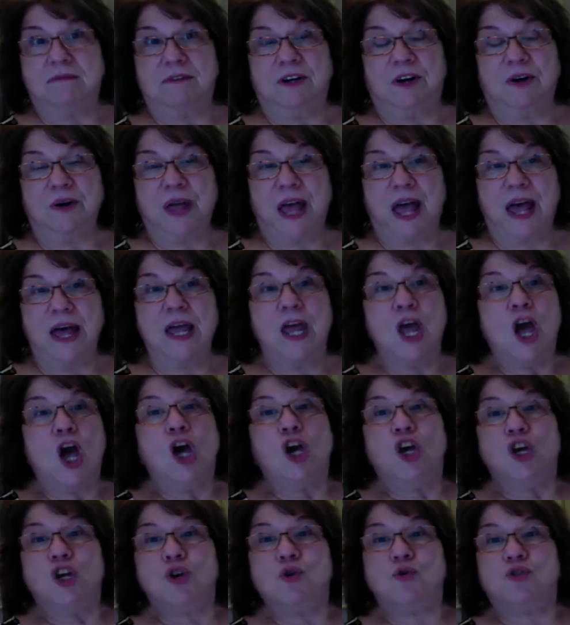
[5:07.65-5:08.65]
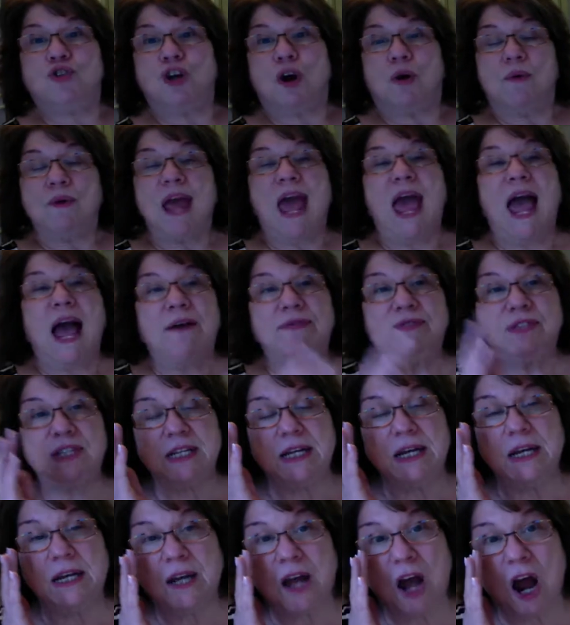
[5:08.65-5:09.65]
Okay, you don't have to
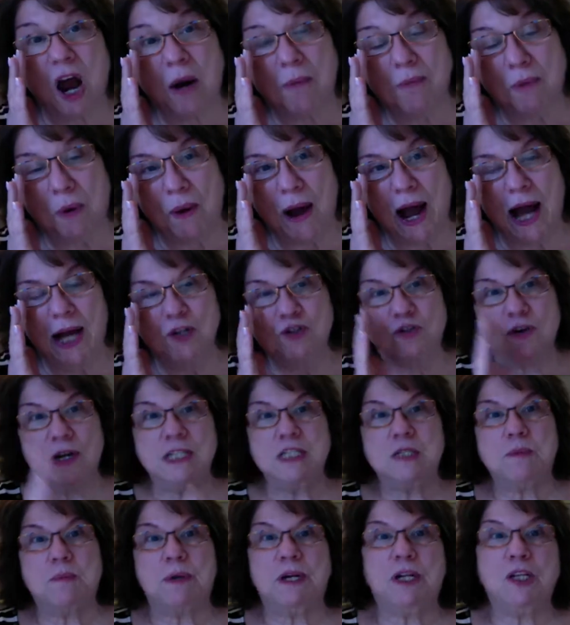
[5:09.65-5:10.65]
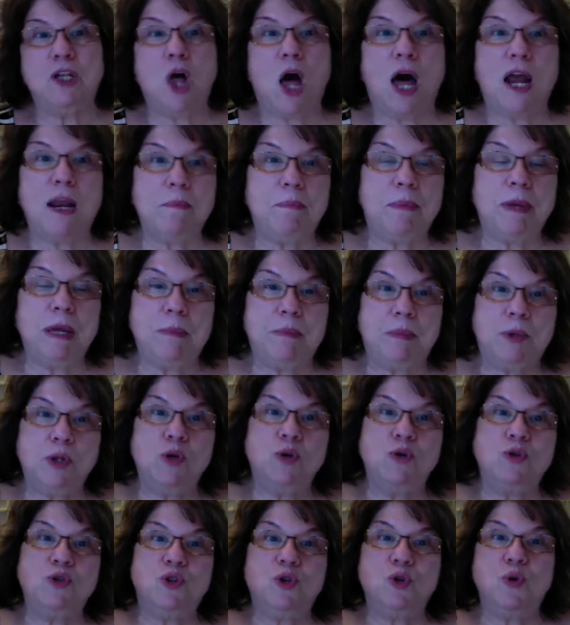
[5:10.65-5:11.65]
eat carbohydrates, but a lot of people
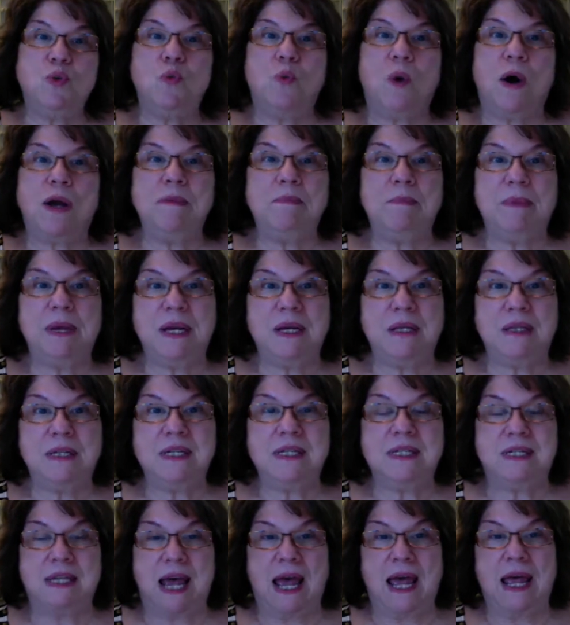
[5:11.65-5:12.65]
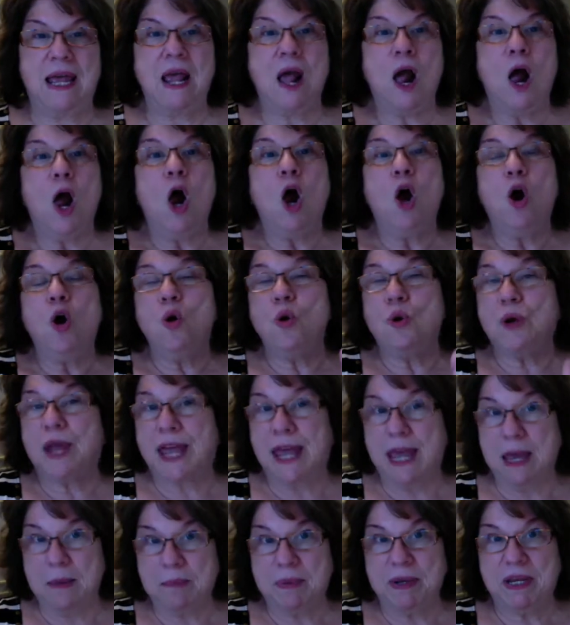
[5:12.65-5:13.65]
who do one meal a day, who
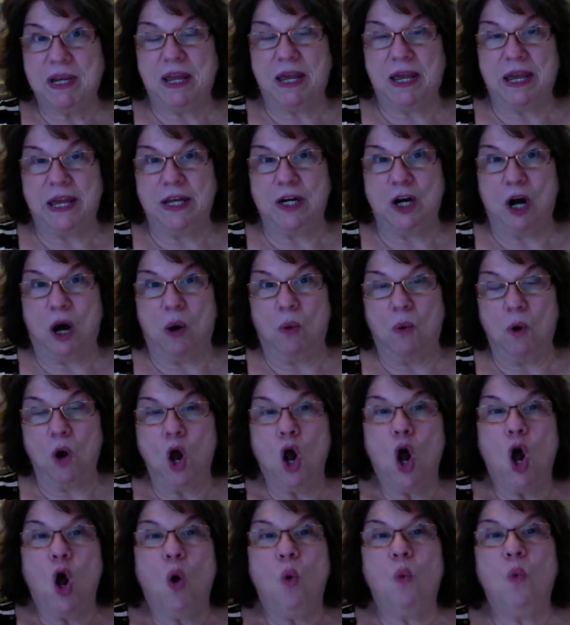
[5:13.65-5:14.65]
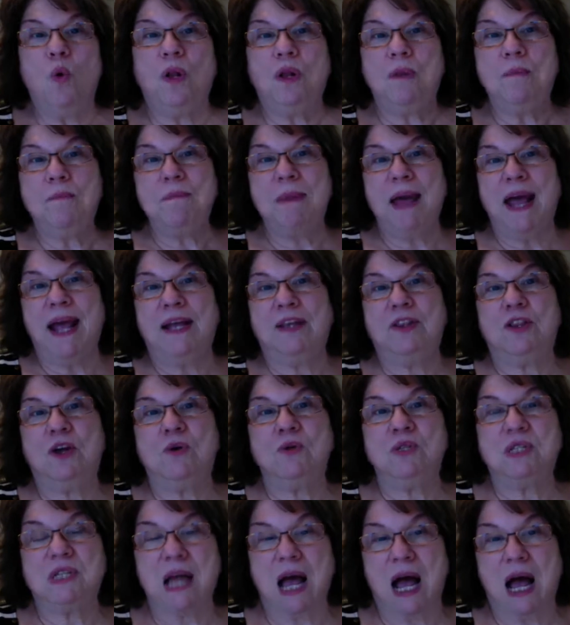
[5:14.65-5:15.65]
keep it keto, will make
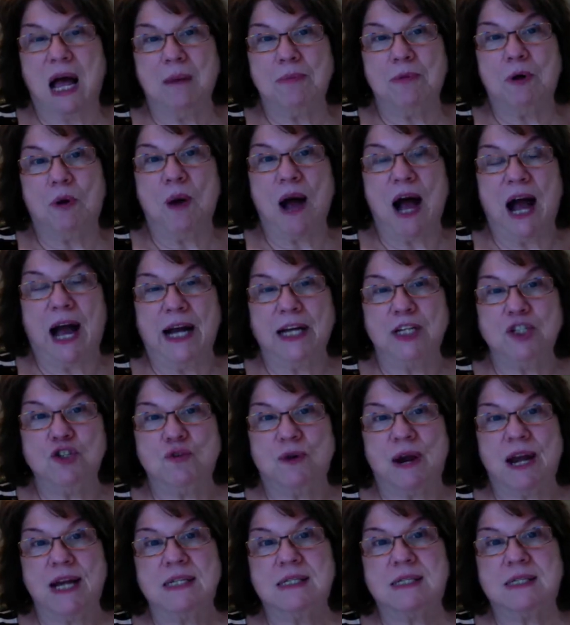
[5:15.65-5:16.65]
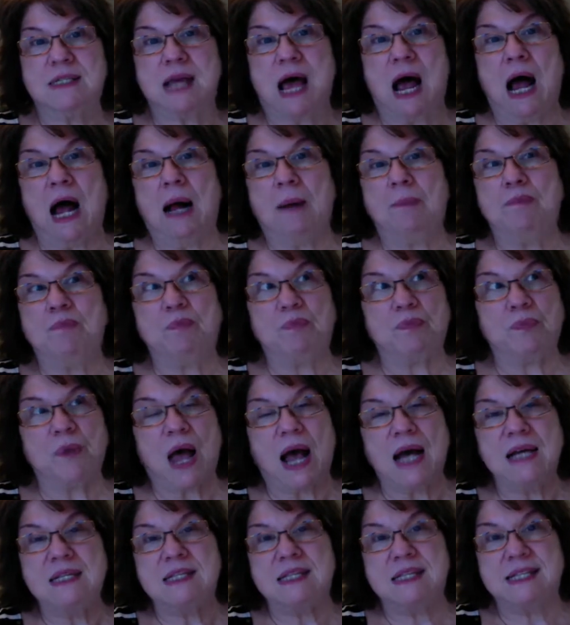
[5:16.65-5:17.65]
those carbohydrates
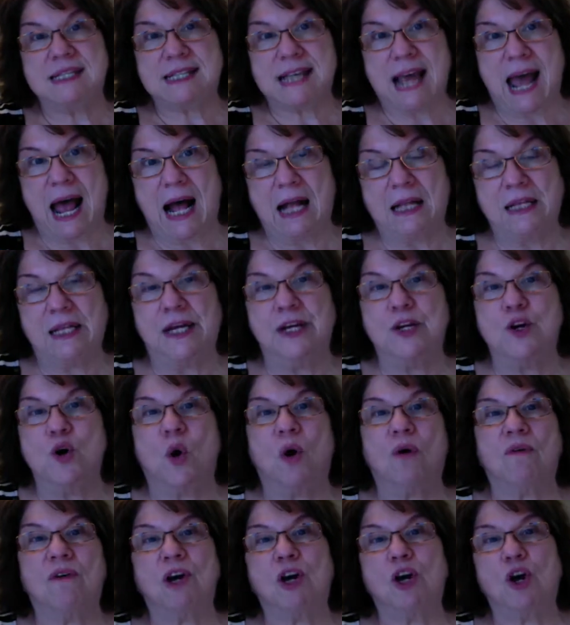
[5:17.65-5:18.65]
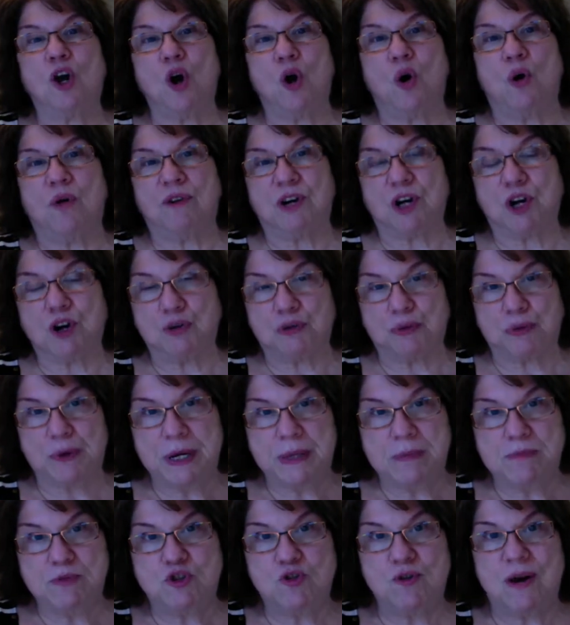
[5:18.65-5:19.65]
a salad or a
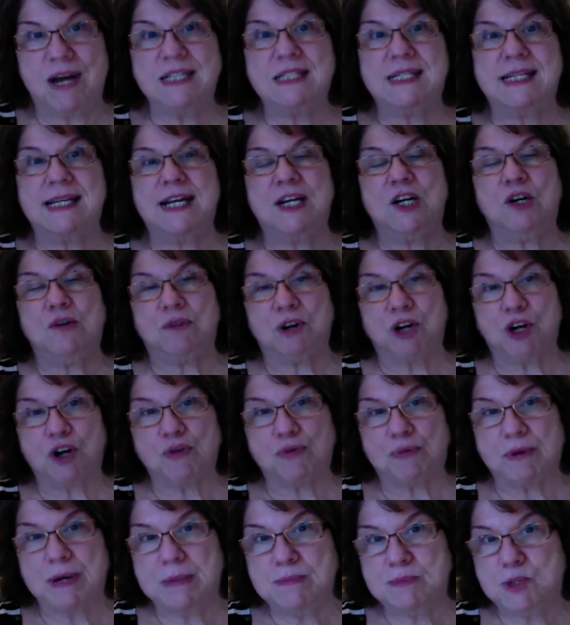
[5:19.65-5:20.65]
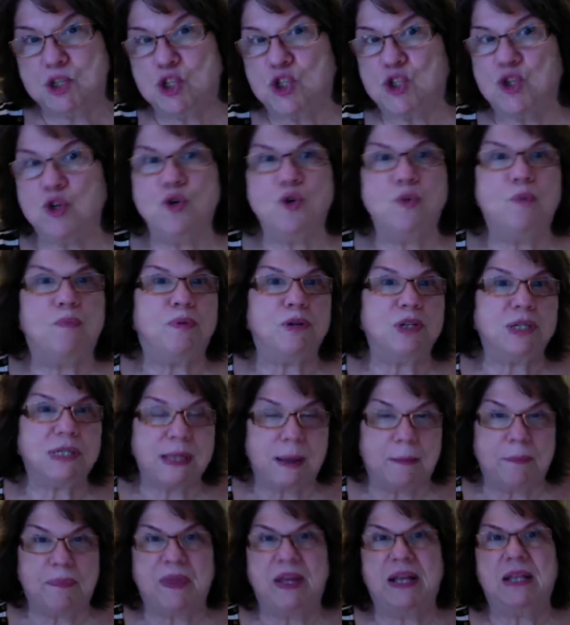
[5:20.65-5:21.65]
cream dressing or a cream soup or
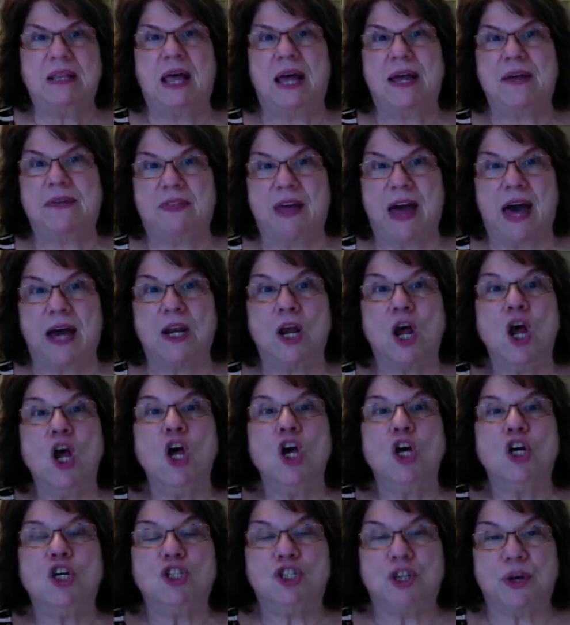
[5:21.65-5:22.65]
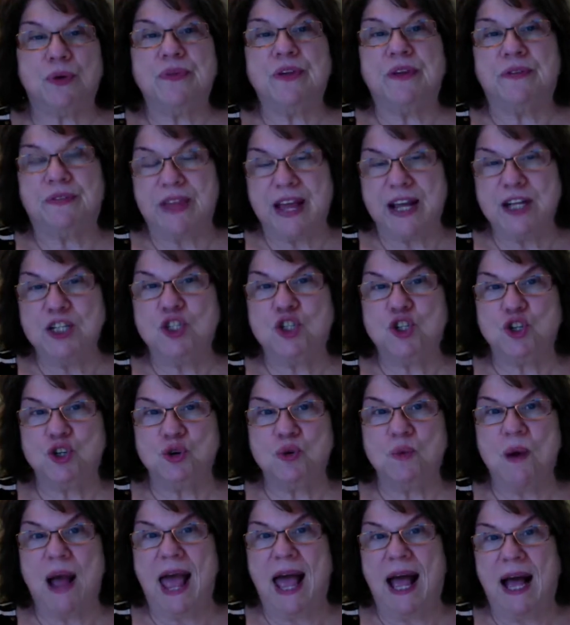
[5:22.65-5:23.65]
something like that, so that they
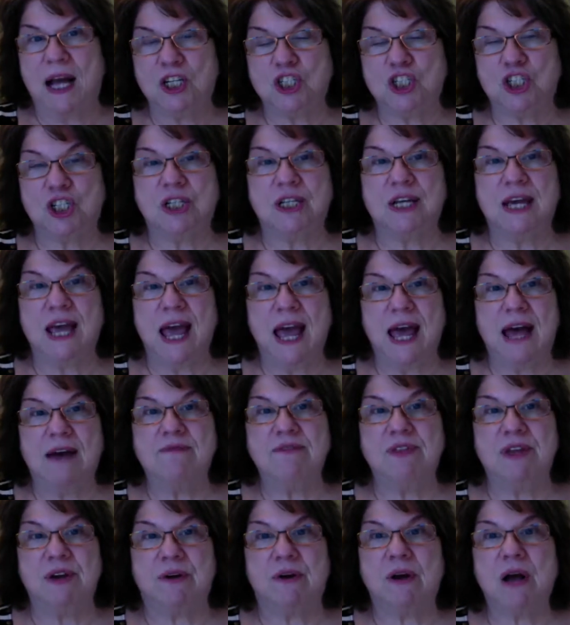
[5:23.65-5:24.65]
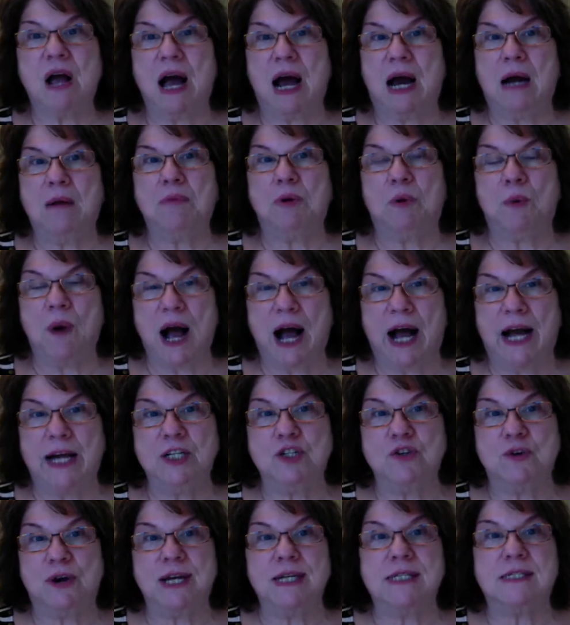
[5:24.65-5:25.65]
do actually have their
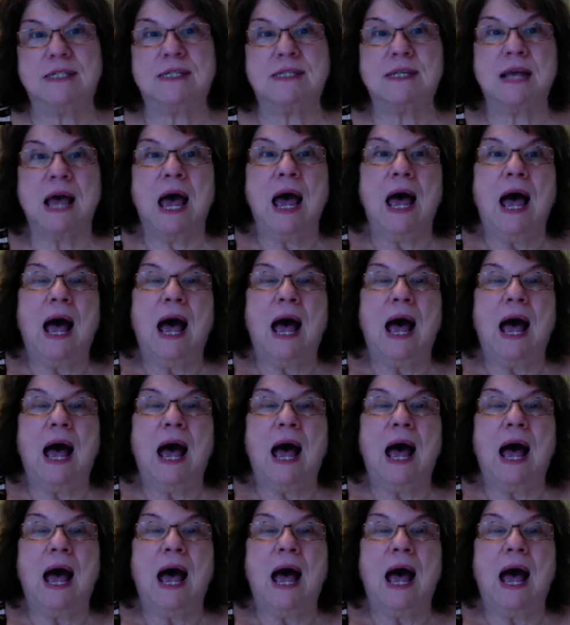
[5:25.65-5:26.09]
carbohydrates.